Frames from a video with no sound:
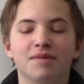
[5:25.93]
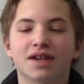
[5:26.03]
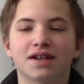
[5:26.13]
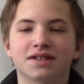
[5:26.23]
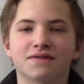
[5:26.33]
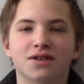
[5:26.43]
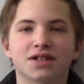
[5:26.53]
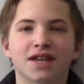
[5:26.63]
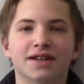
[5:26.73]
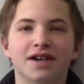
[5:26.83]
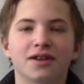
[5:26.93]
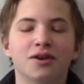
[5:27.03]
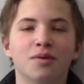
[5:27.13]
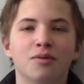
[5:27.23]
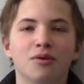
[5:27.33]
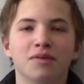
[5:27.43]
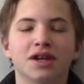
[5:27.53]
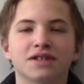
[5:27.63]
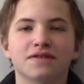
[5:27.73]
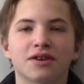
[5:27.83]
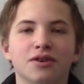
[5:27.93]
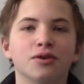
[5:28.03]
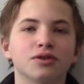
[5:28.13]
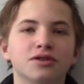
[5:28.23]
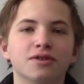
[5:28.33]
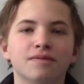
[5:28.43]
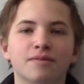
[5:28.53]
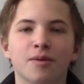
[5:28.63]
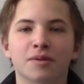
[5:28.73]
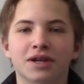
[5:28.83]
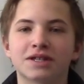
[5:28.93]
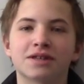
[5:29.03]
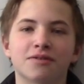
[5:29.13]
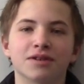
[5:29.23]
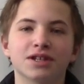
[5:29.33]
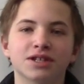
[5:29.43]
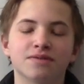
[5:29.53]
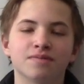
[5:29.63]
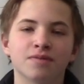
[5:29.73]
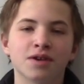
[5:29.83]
because of their skin color or because of their culture or because of their religion.